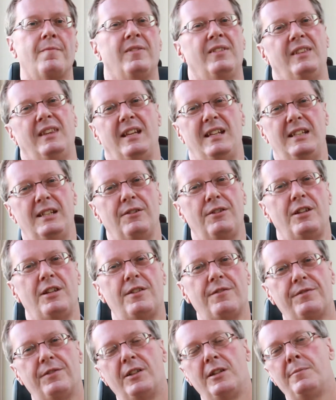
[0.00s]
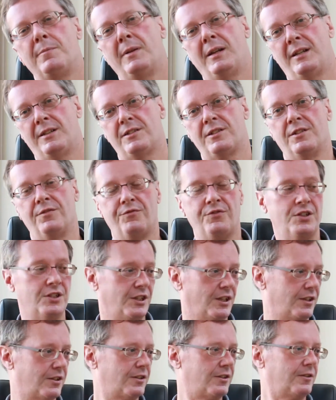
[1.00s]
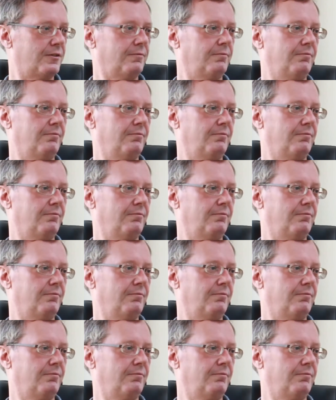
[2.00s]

That's how they define mass in physics.